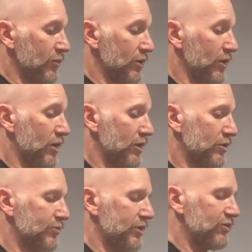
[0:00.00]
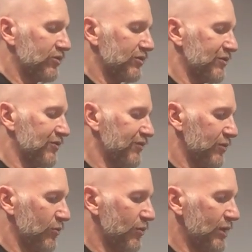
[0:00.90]
long piece of
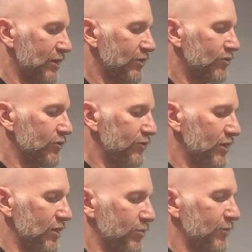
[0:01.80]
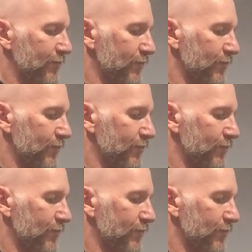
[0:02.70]
white electrical tape.